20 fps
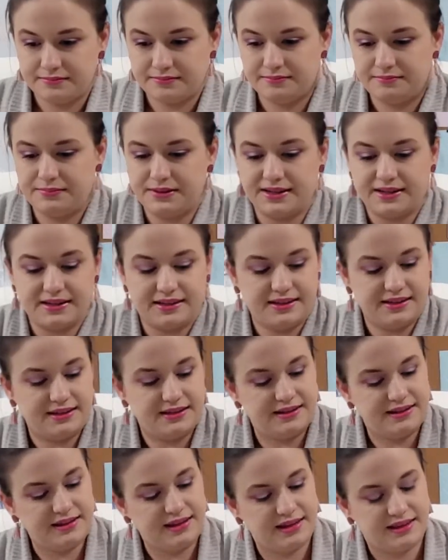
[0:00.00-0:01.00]
But
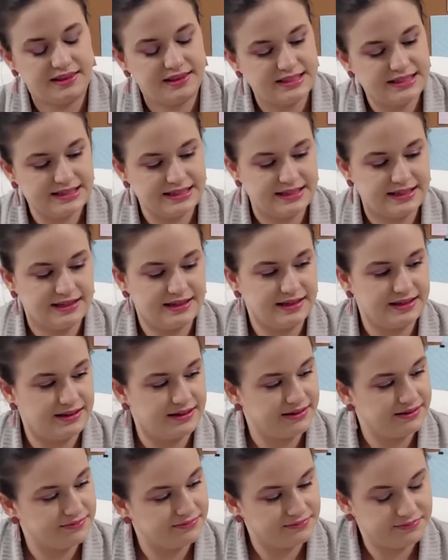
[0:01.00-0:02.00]
yeah, let's see.
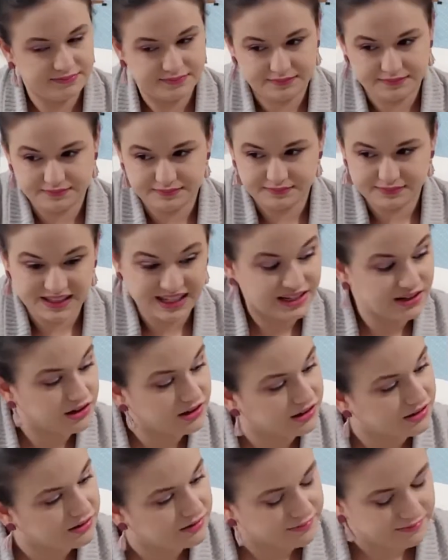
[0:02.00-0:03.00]
Hey
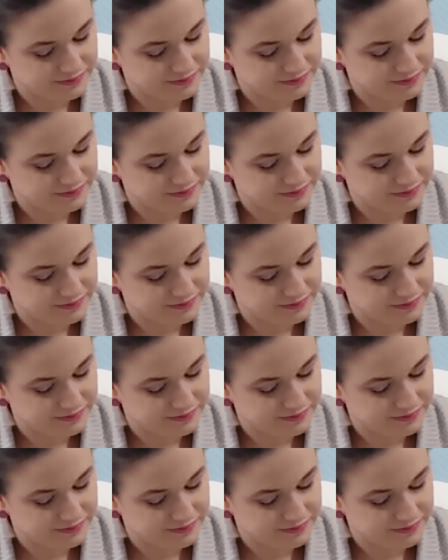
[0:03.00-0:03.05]
girl.